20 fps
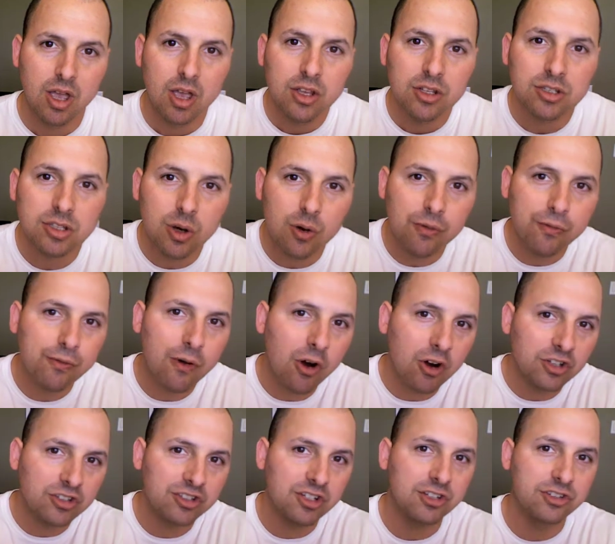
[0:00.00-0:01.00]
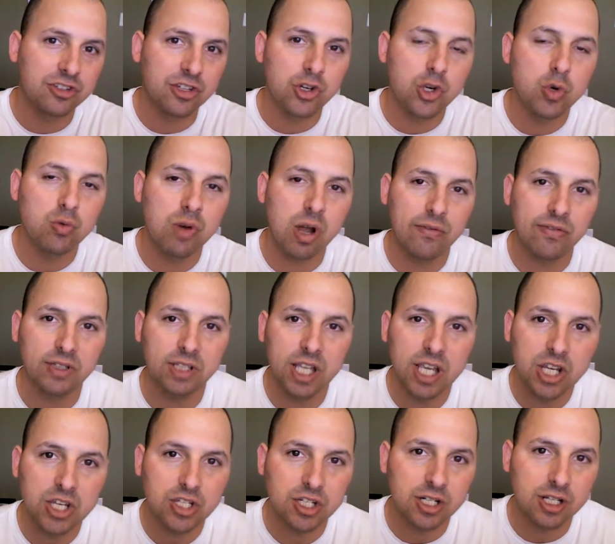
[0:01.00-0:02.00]
So far since the new
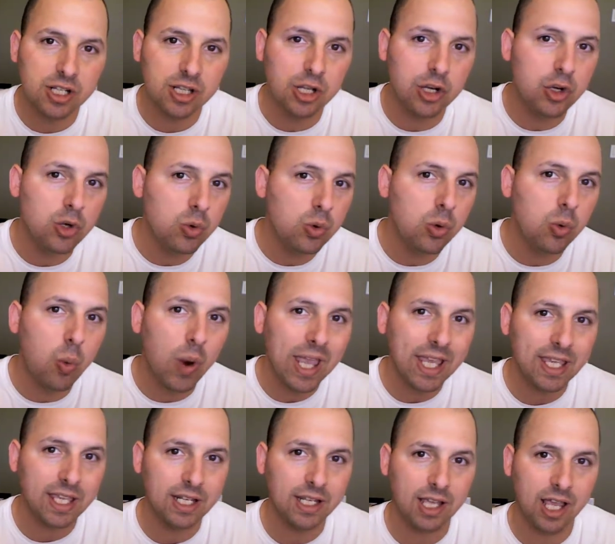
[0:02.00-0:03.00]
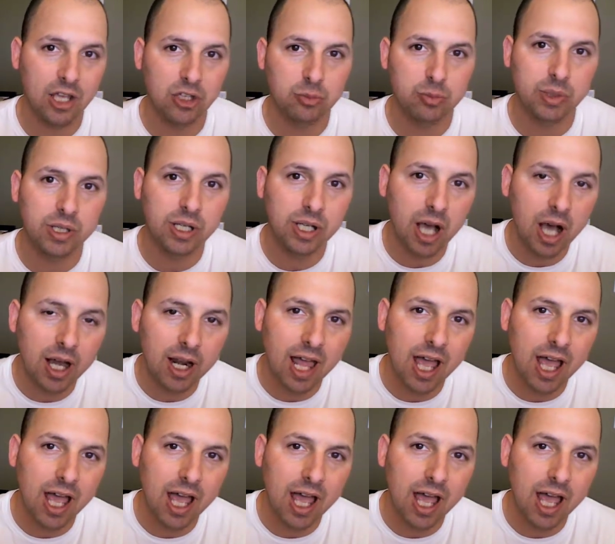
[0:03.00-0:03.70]
revelation and the new awakening has begun,